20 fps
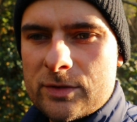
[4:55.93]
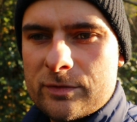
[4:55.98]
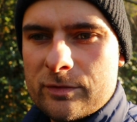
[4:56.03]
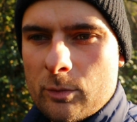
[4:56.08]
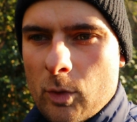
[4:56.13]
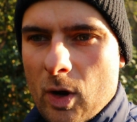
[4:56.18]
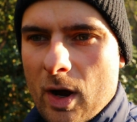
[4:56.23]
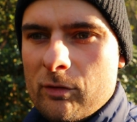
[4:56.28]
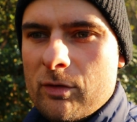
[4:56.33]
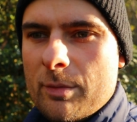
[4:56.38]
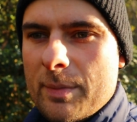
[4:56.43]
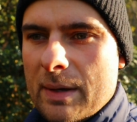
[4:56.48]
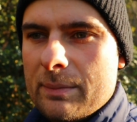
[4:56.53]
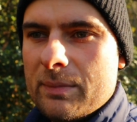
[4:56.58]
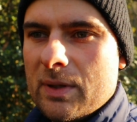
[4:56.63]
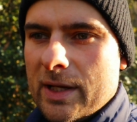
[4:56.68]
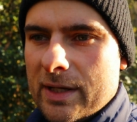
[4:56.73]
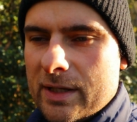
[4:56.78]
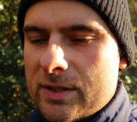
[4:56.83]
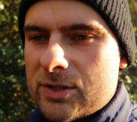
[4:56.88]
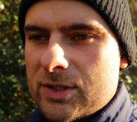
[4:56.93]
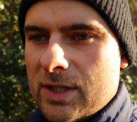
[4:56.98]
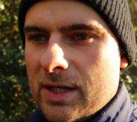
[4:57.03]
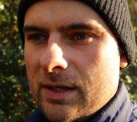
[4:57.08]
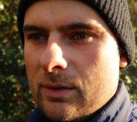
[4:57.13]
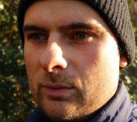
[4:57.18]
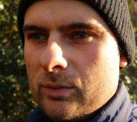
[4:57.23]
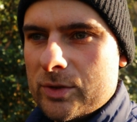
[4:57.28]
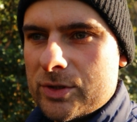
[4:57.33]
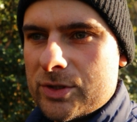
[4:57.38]
From what I remember, like I say,
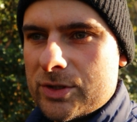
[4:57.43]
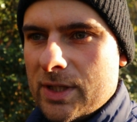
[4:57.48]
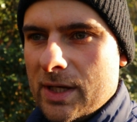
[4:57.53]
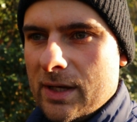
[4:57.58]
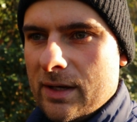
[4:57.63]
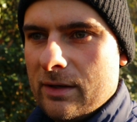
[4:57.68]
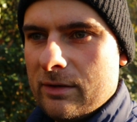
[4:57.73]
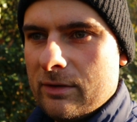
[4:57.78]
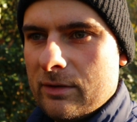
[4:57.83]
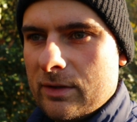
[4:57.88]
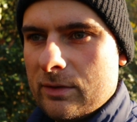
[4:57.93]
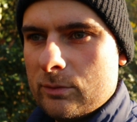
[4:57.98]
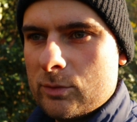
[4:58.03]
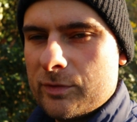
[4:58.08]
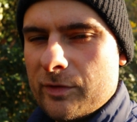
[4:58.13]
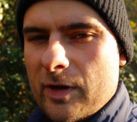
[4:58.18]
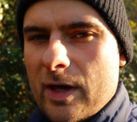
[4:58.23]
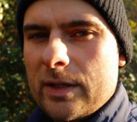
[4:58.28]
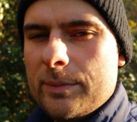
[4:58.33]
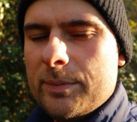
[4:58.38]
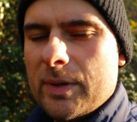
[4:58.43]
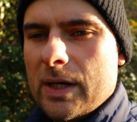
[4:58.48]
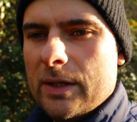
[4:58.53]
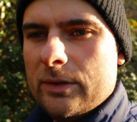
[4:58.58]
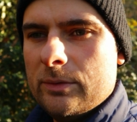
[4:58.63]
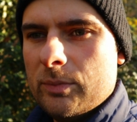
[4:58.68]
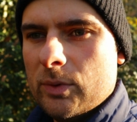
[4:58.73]
it was fairly bad,